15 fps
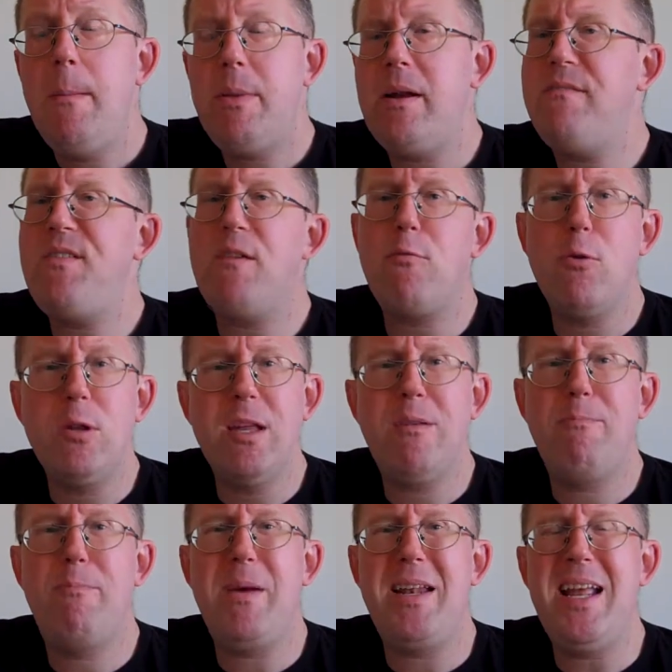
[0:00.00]
but I've never
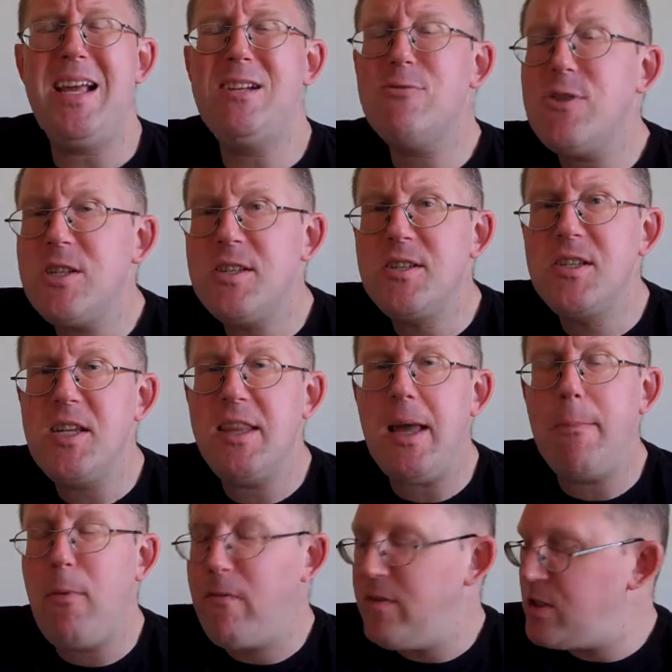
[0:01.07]
really been interested in seeing
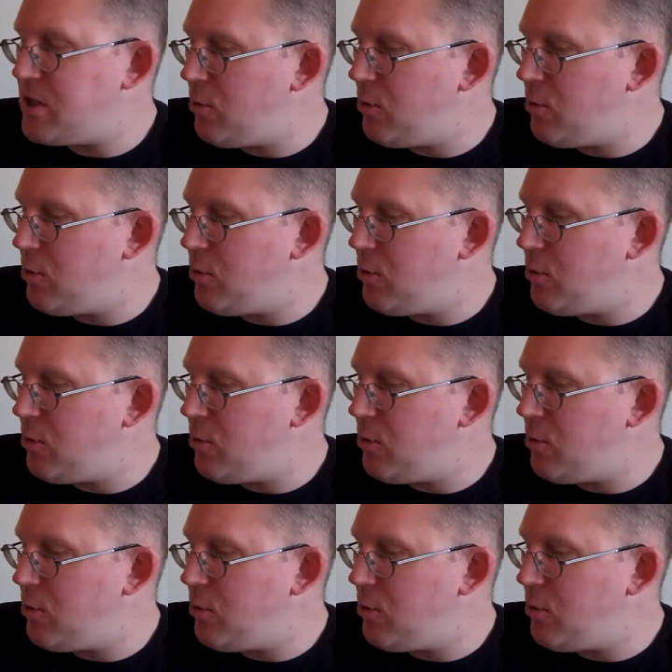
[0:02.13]
that movie,